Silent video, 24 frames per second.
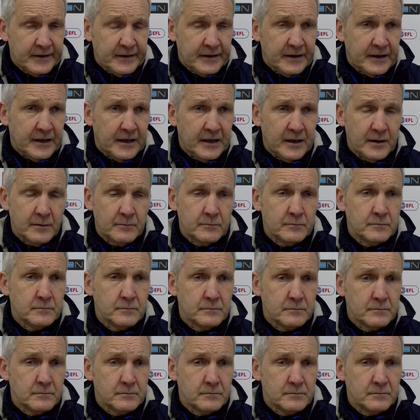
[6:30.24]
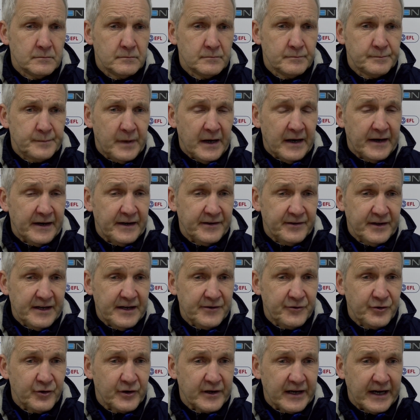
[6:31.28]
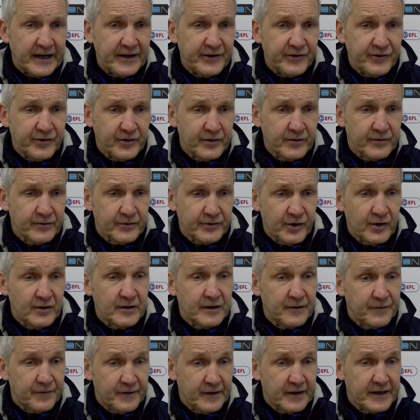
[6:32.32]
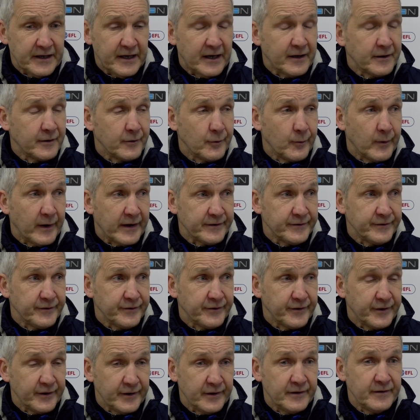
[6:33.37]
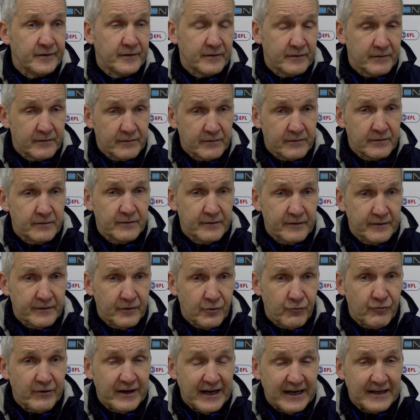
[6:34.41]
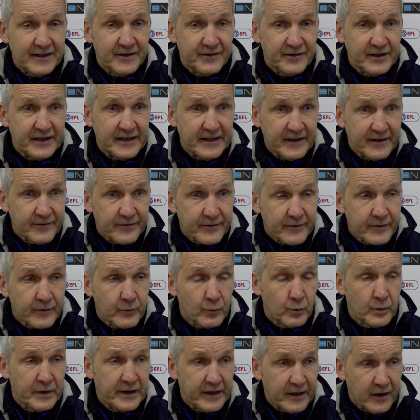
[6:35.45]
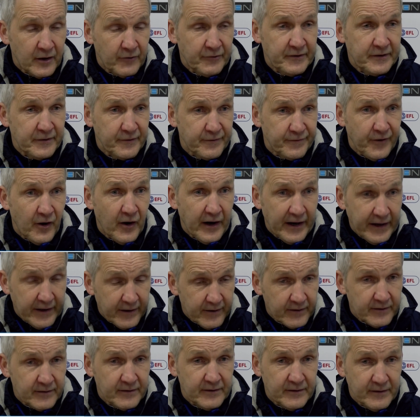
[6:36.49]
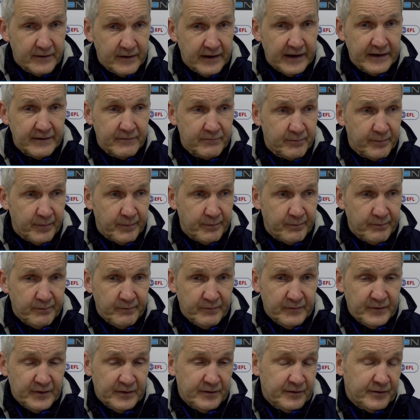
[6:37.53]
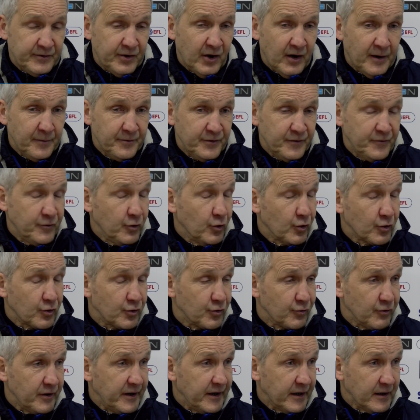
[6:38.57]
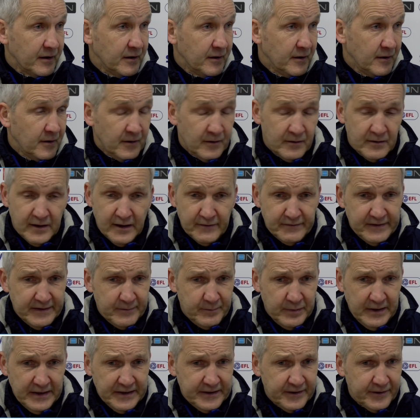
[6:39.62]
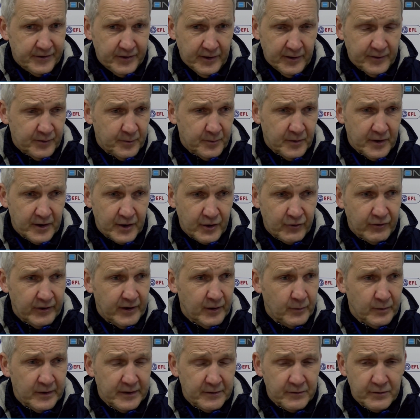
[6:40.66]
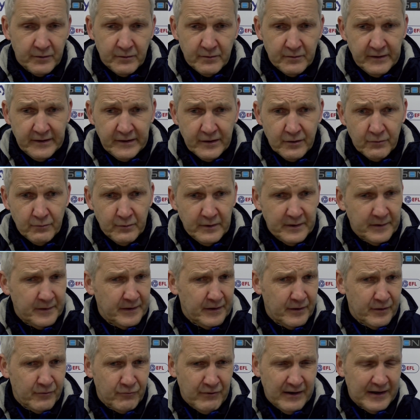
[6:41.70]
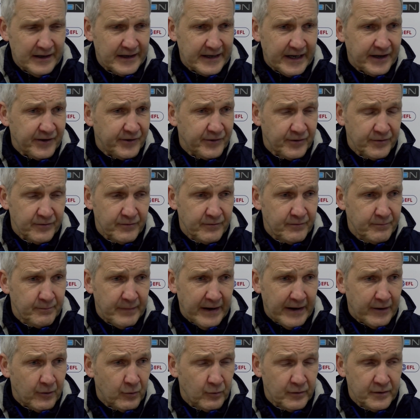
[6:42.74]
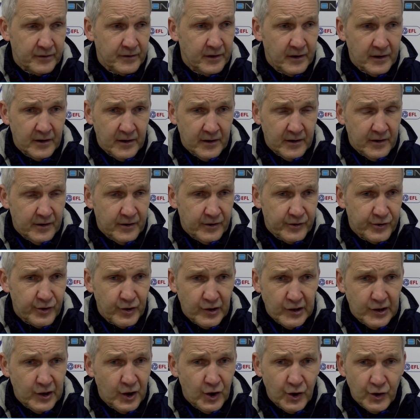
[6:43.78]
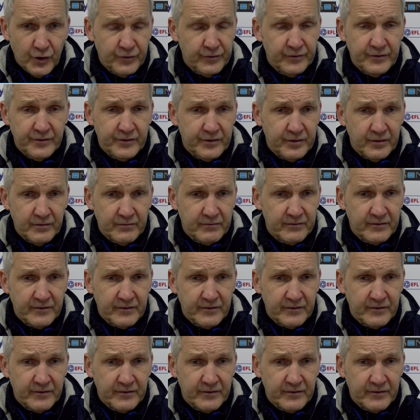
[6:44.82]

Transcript: But it's an education, certainly for the younger ones, that the reality is that we are in a fight. And times of your career, I've had plenty of times in my career when in a relegation battle, and you learn to